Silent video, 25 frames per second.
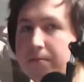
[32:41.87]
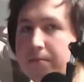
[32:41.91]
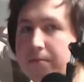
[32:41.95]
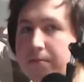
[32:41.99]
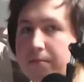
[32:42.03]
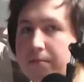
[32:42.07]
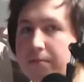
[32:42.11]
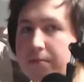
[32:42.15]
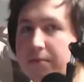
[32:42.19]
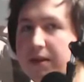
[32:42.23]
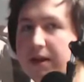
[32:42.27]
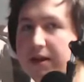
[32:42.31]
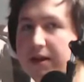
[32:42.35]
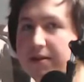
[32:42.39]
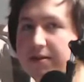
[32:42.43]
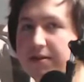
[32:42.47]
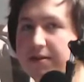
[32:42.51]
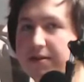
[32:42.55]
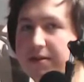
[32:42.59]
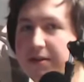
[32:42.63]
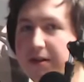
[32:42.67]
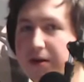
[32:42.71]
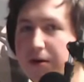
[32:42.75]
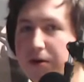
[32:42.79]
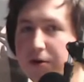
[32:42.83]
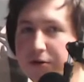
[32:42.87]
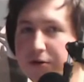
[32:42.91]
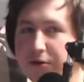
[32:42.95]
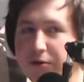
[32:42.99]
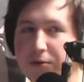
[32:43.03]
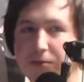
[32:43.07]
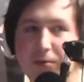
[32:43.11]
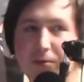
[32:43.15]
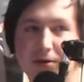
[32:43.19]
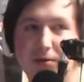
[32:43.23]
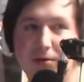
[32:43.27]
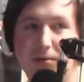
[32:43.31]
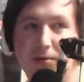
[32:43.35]
that's also
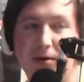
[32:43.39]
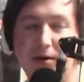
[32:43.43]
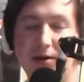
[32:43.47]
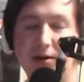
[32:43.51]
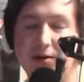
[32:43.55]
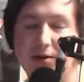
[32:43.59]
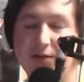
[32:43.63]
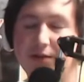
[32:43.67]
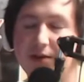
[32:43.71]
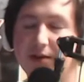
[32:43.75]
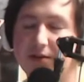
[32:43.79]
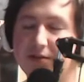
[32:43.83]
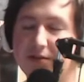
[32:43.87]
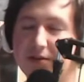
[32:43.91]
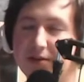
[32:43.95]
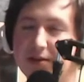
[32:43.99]
worth a watch if you haven't seen it.